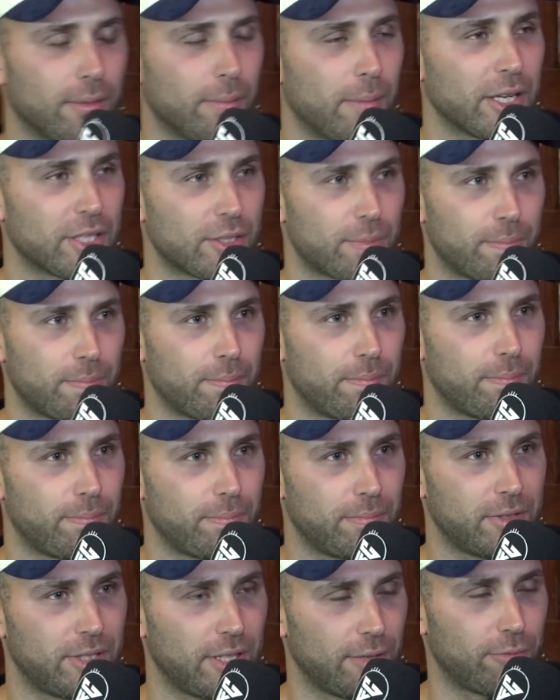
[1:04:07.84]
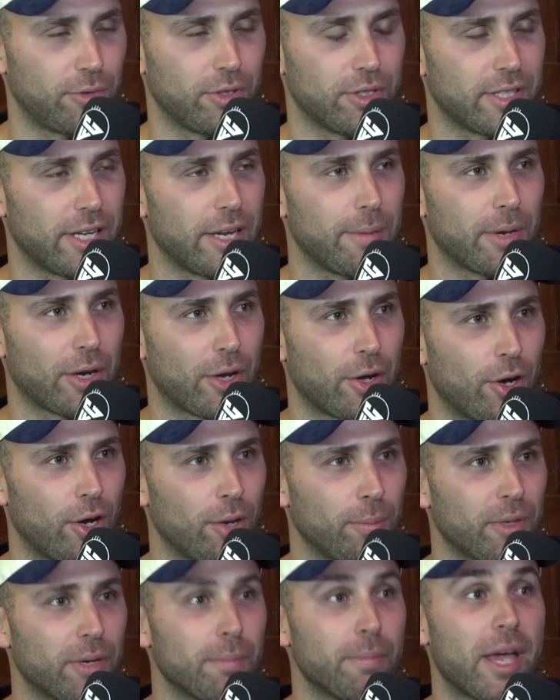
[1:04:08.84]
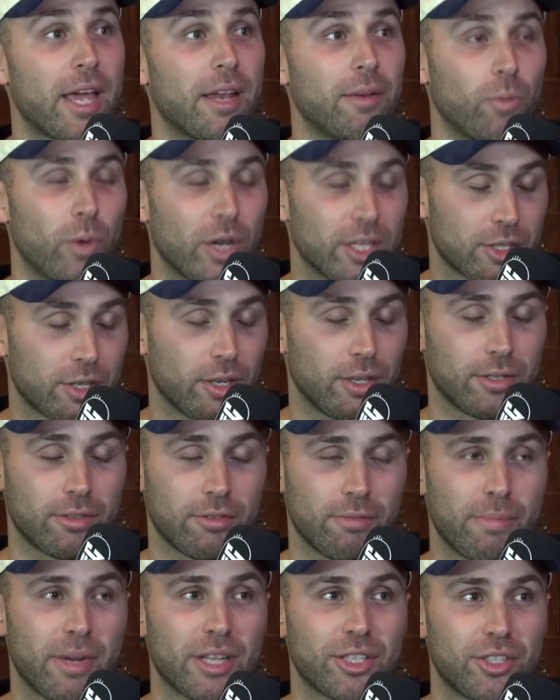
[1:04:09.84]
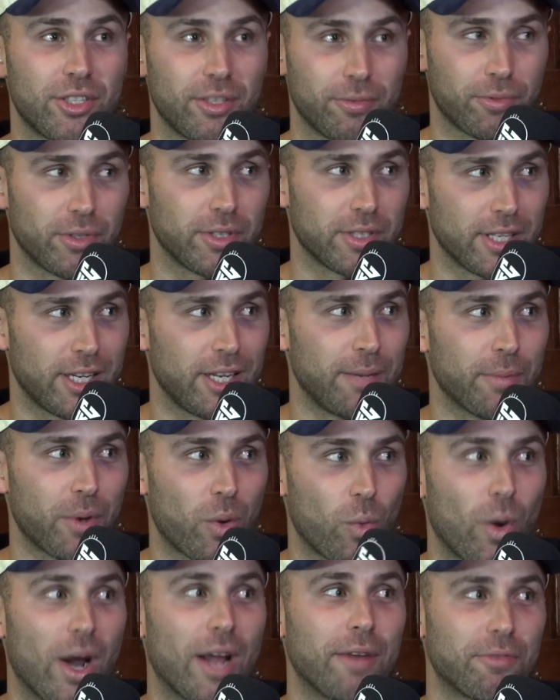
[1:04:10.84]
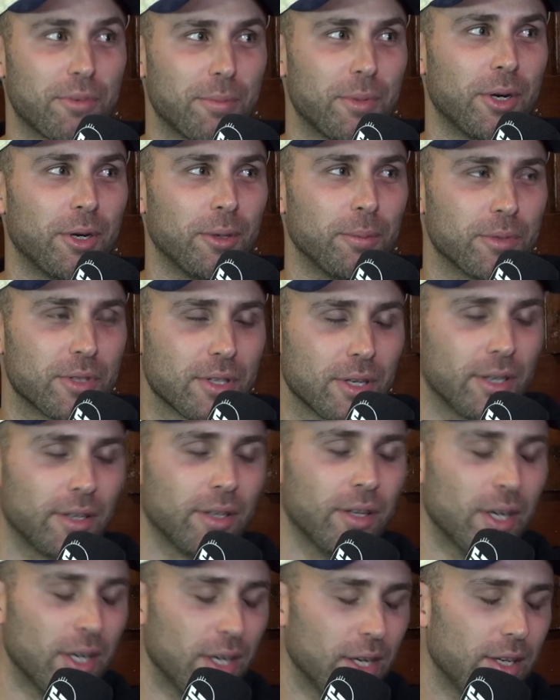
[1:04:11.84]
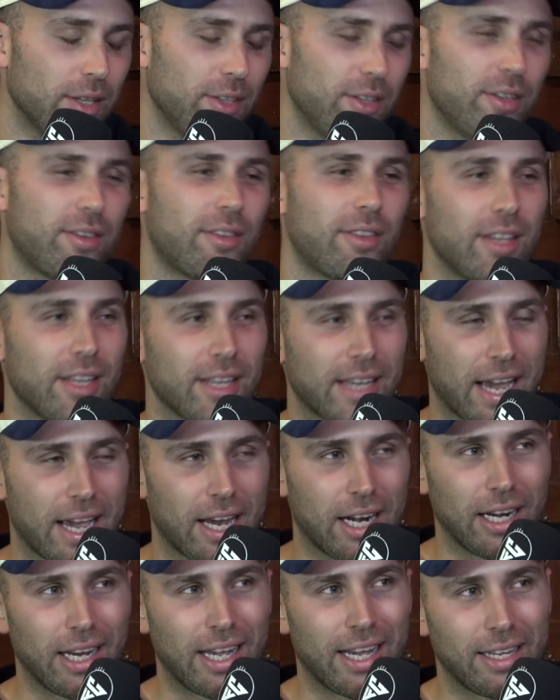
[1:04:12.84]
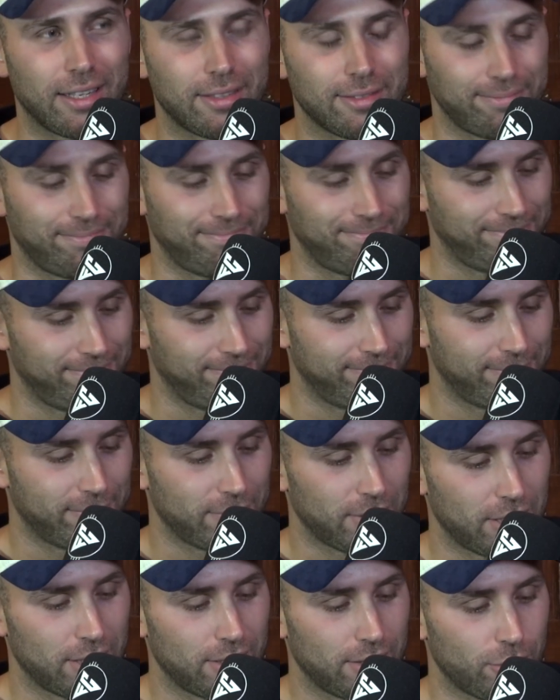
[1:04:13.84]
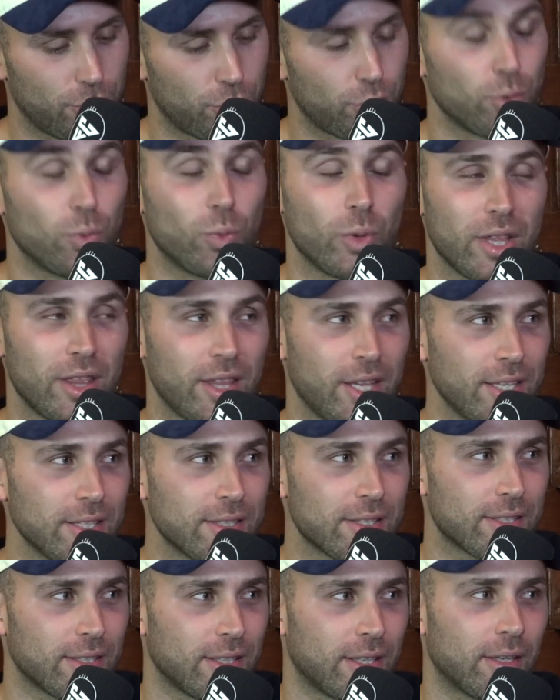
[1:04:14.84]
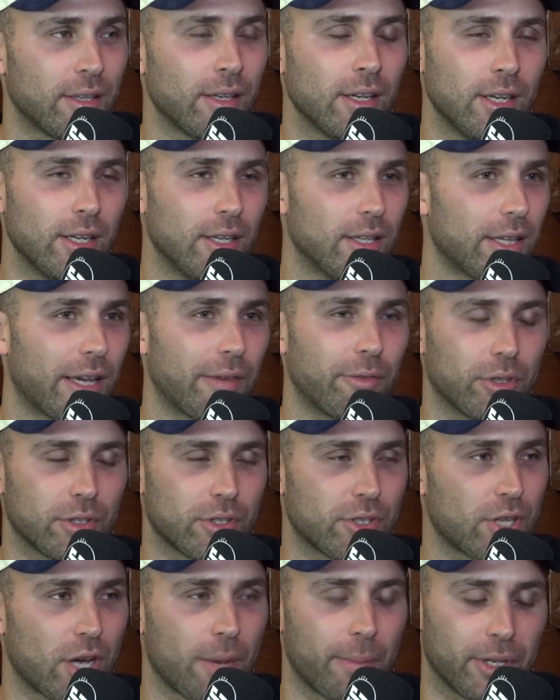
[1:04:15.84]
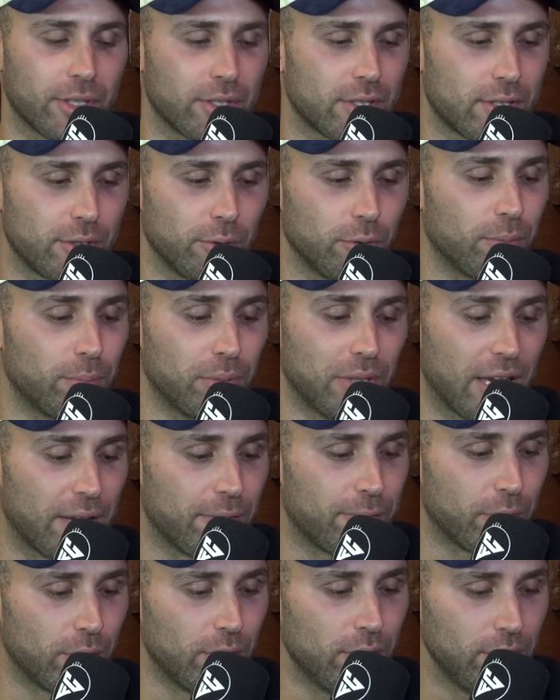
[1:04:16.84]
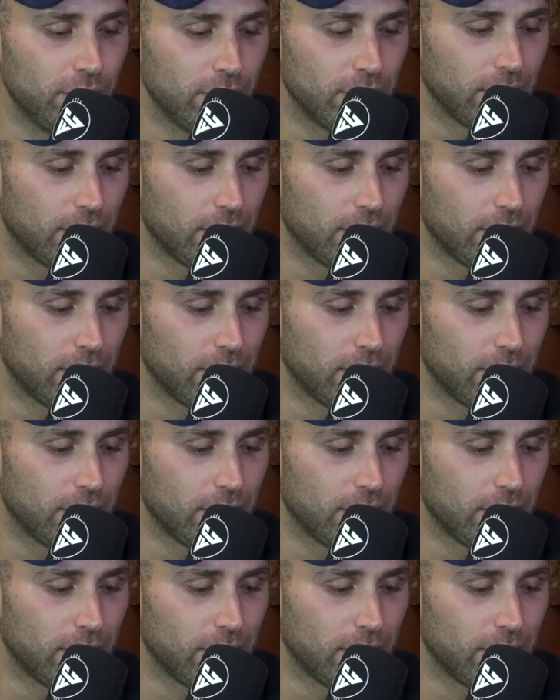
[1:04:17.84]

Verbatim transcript: are a much different team at home, and West Coast are a much different team away from home. Yes. So you'd think Adelaide should win this, and they've got so much still to play for.